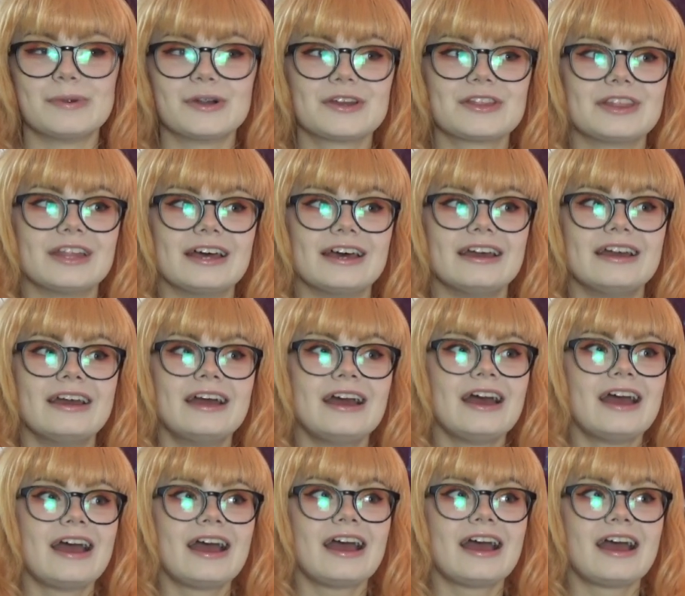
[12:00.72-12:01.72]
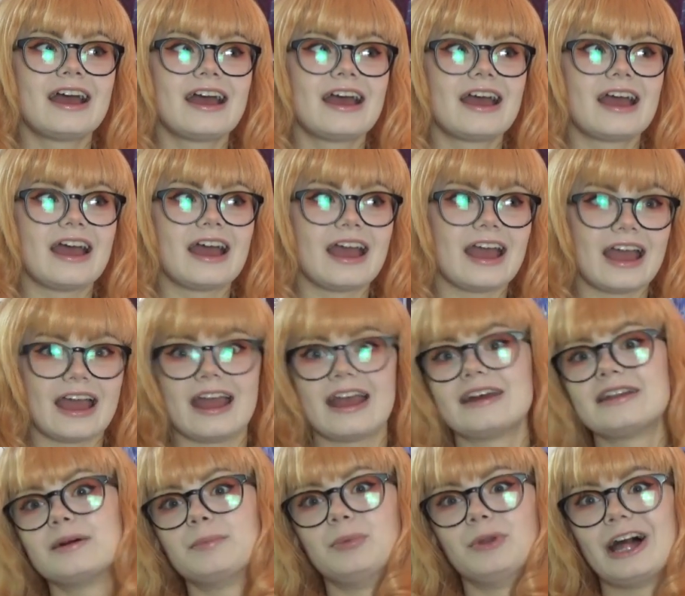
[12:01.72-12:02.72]
birthday,
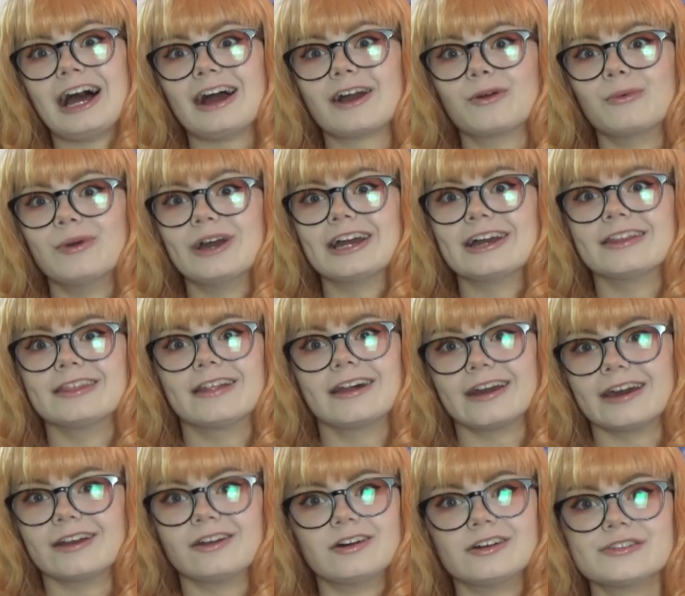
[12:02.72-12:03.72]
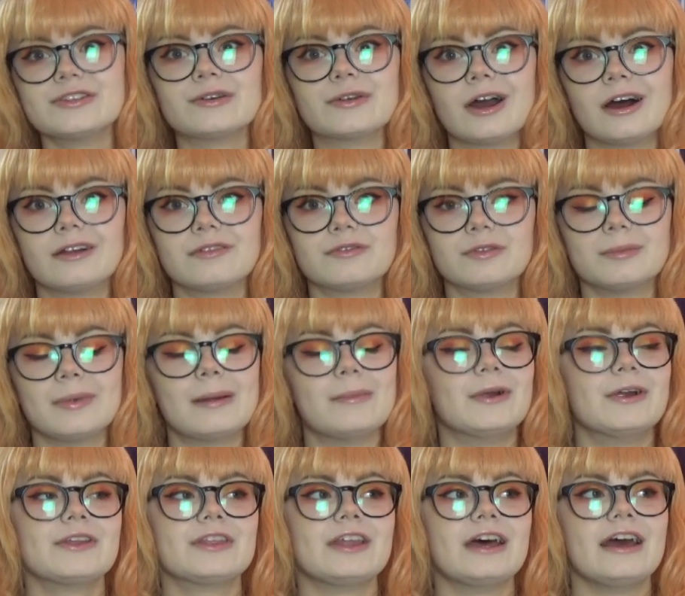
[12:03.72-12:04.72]
and a black wig that I had also gotten for my
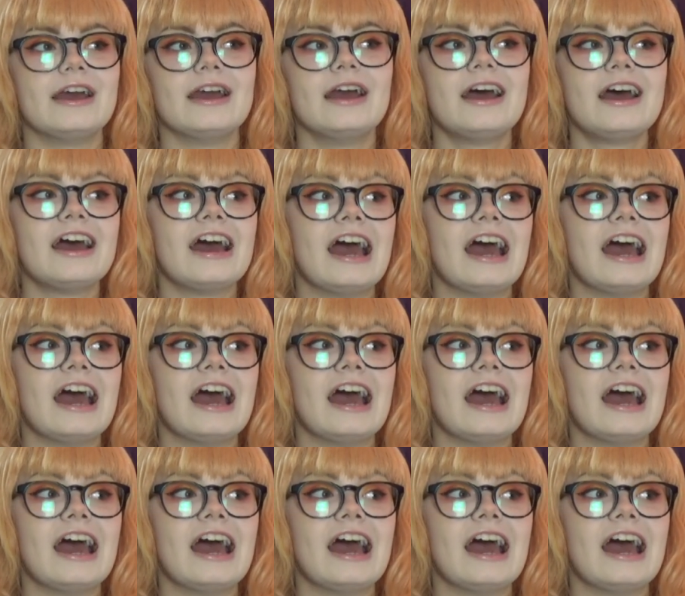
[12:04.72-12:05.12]
birthday,